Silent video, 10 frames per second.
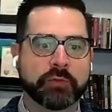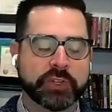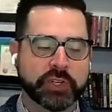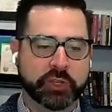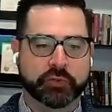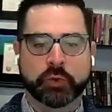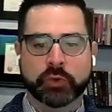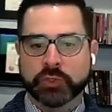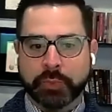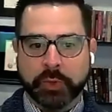better
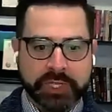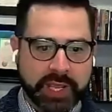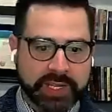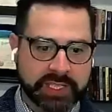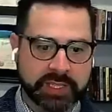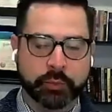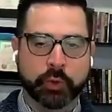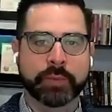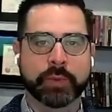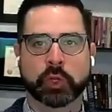phishing controls,
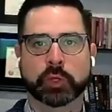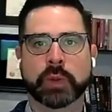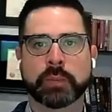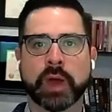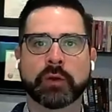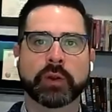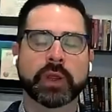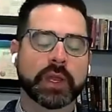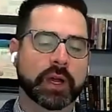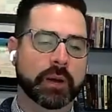protecting the perimeter a little
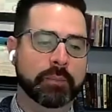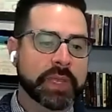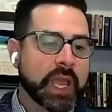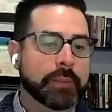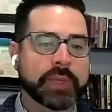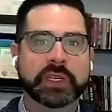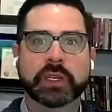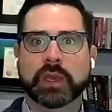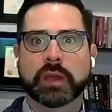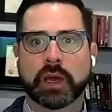bit better,
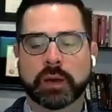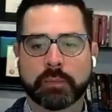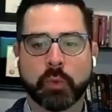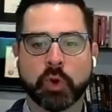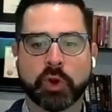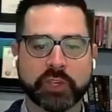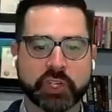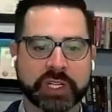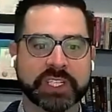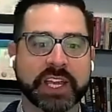becoming
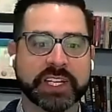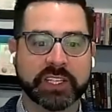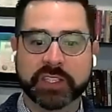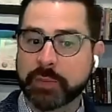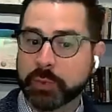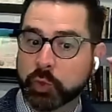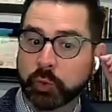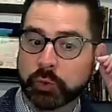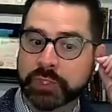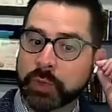more efficient at detecting
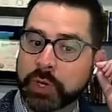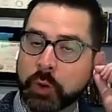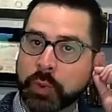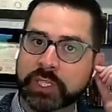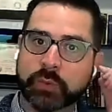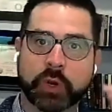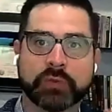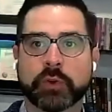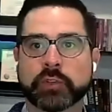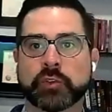the type of tools that we know
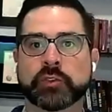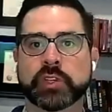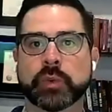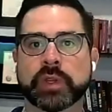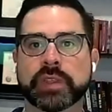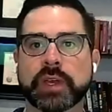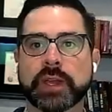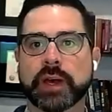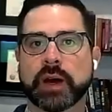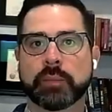ransomware folks are
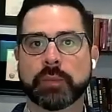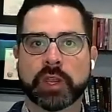using with,